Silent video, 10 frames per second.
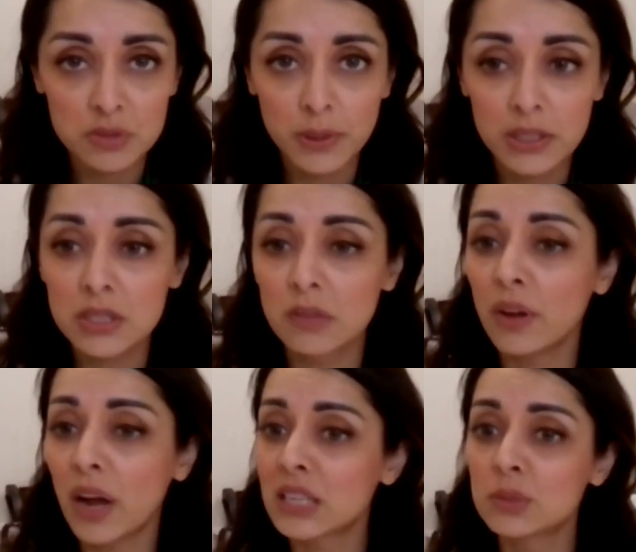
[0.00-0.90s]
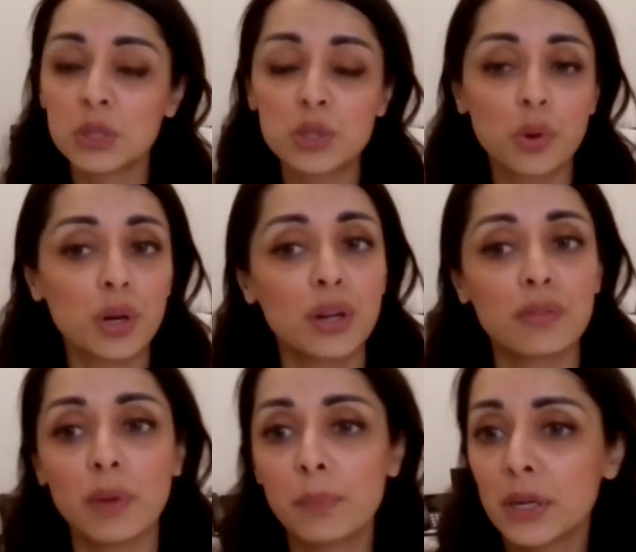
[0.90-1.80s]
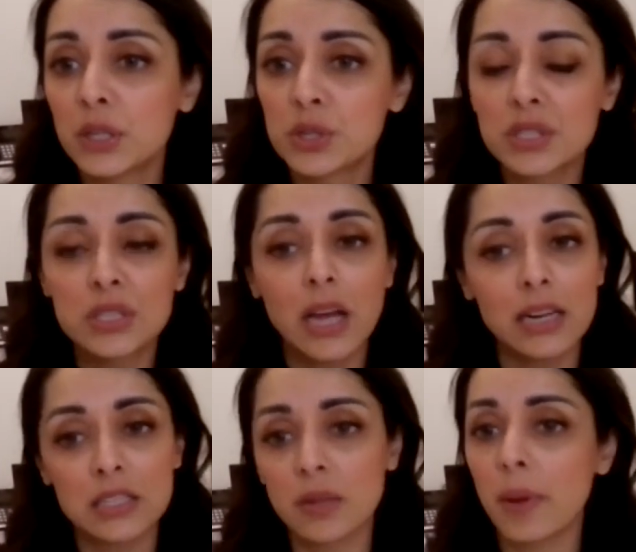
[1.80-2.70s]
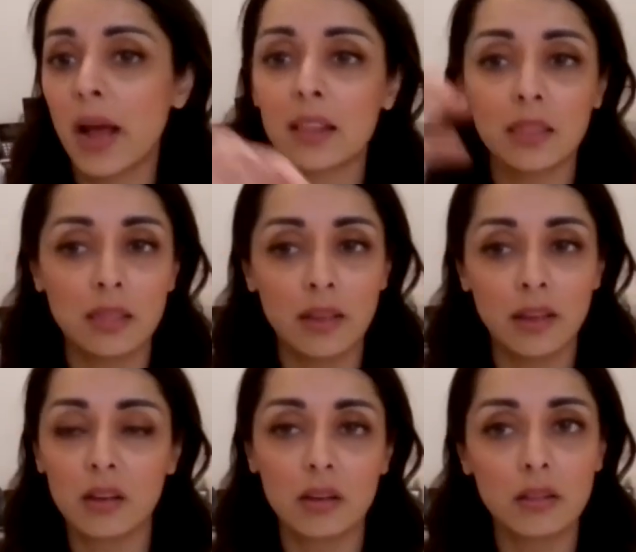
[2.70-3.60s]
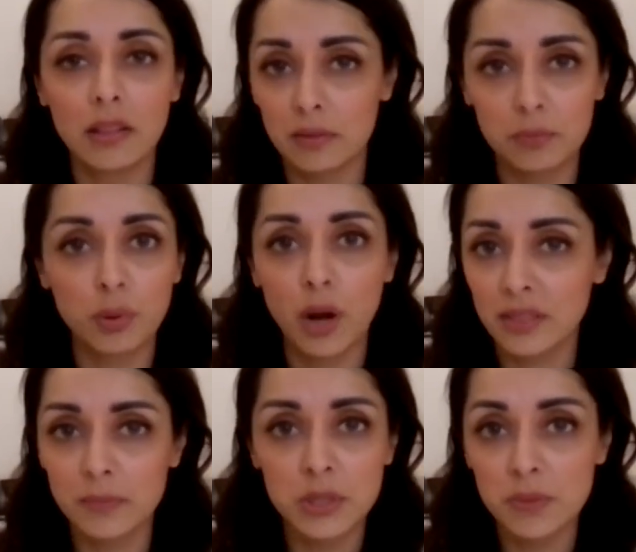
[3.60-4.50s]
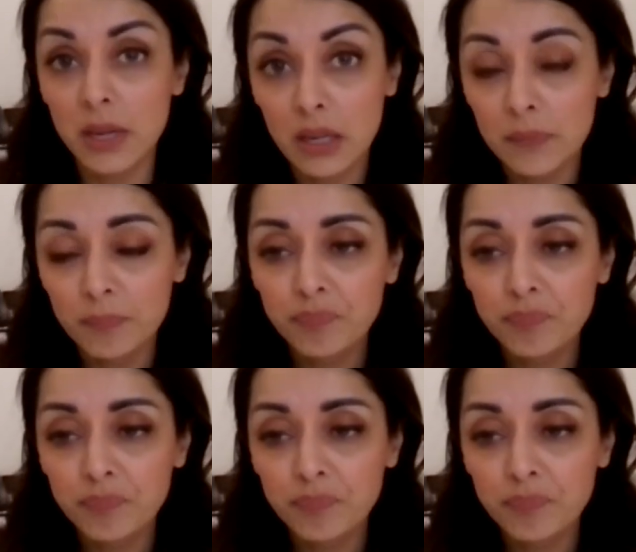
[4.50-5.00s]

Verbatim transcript: because the vast majority of my patients, that's the path that that brought them to me.